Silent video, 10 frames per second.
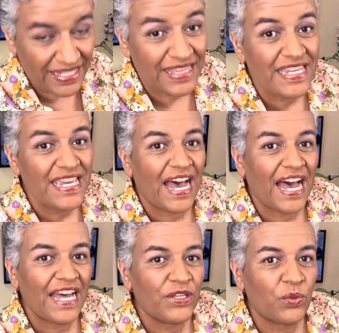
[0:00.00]
The
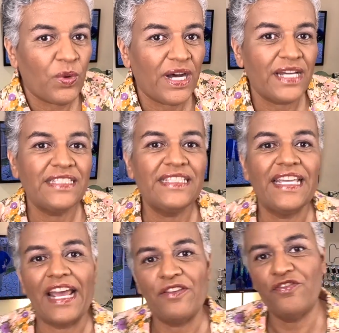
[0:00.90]
other one that
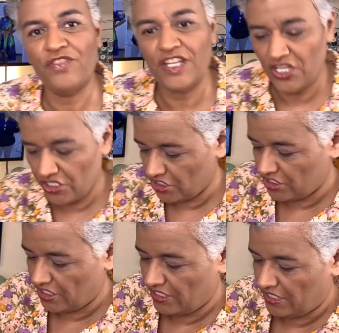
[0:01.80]
I finished